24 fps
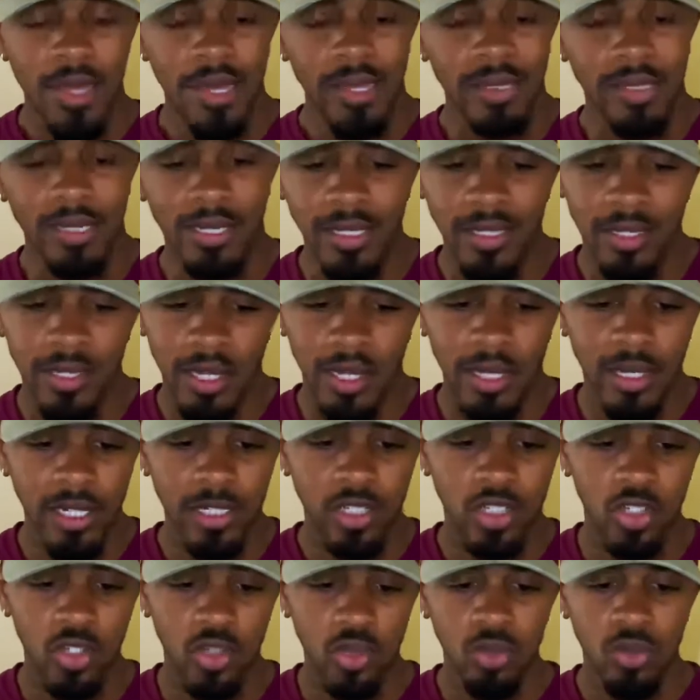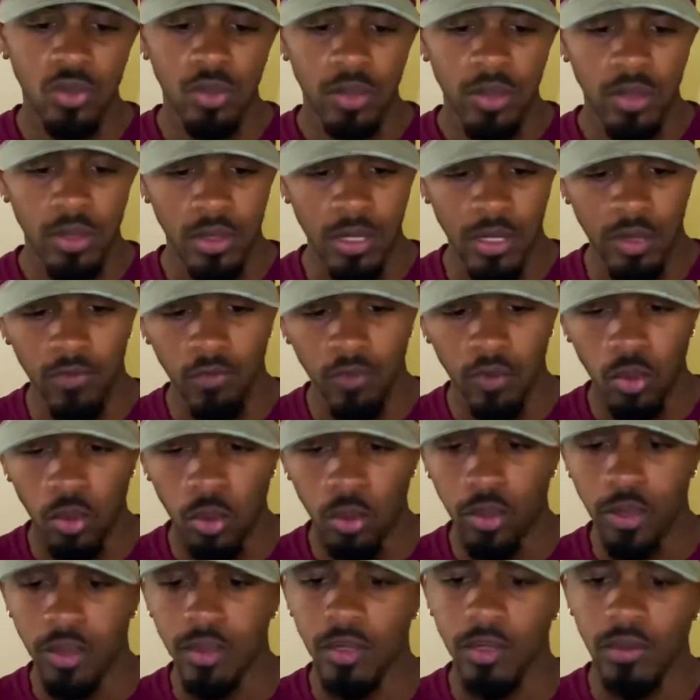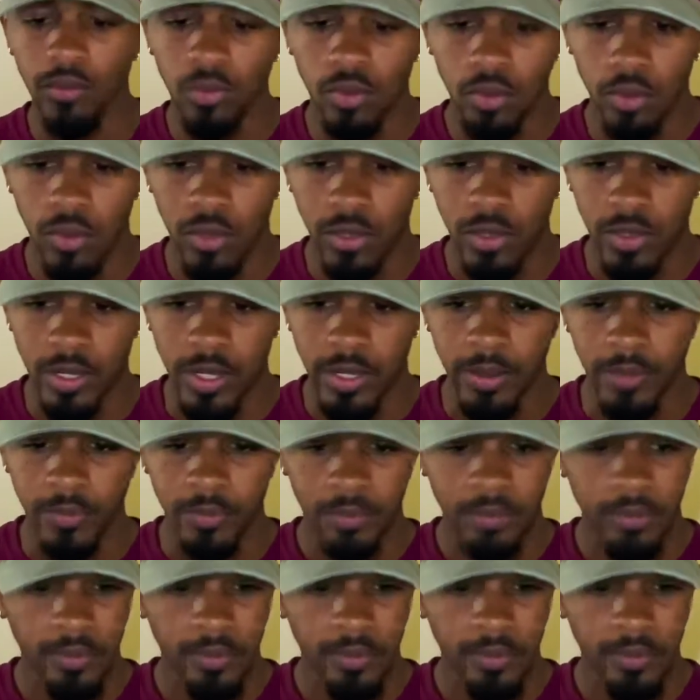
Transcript: Then it's LSU, then Florida, then Florida State.